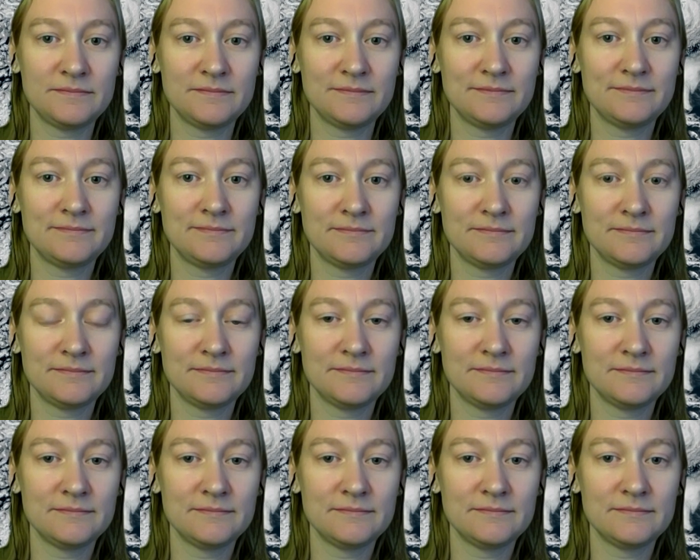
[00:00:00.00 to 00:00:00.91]

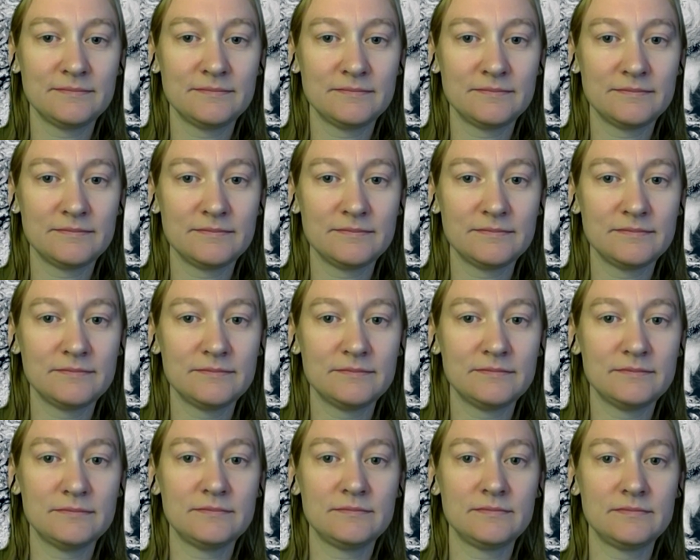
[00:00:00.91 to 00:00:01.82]

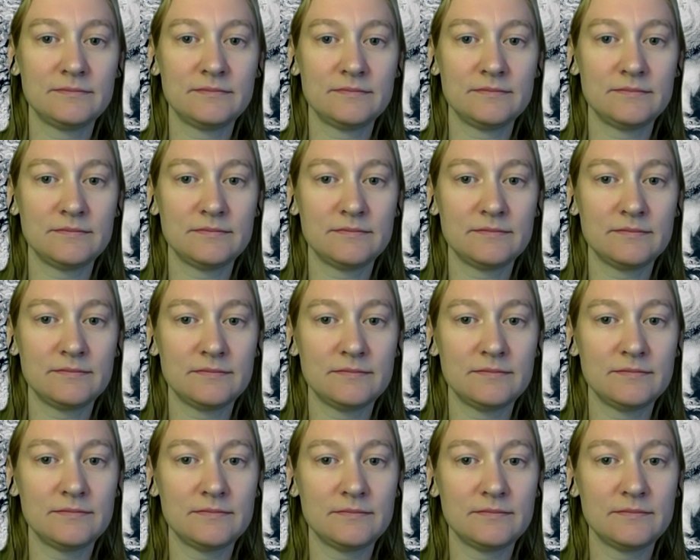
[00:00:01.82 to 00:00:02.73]

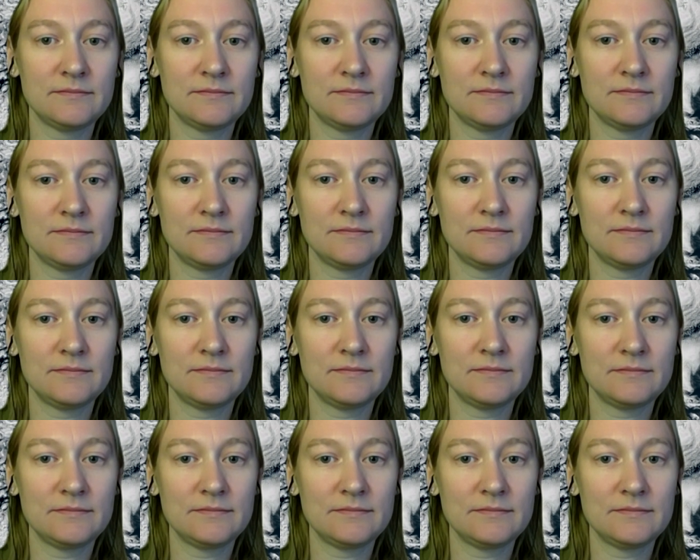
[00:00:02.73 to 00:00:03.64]

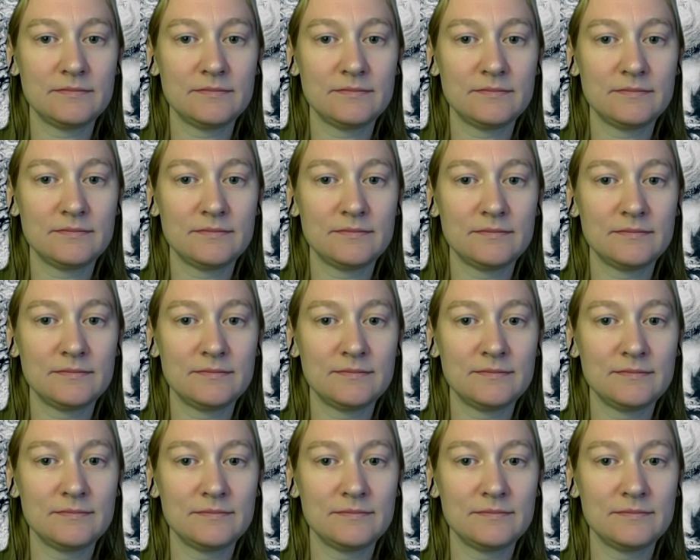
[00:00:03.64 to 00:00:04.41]
The person shown says nothing.